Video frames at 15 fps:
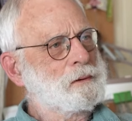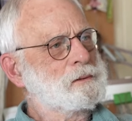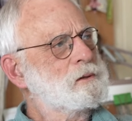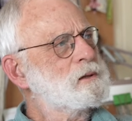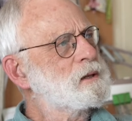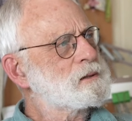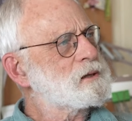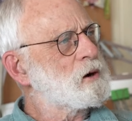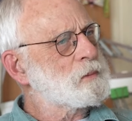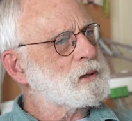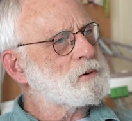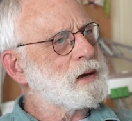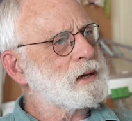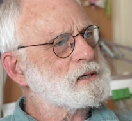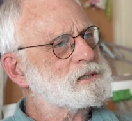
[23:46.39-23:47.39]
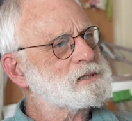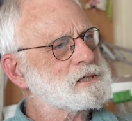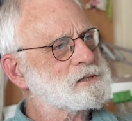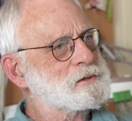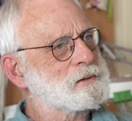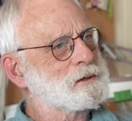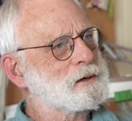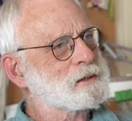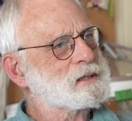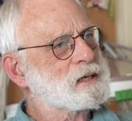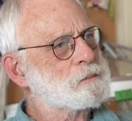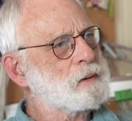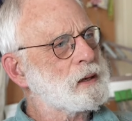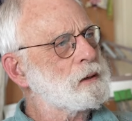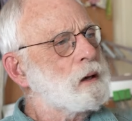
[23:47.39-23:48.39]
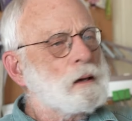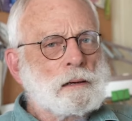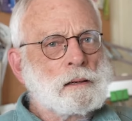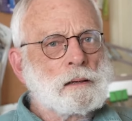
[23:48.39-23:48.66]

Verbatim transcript: You didn't tell me you had a sister in Arctic Bay.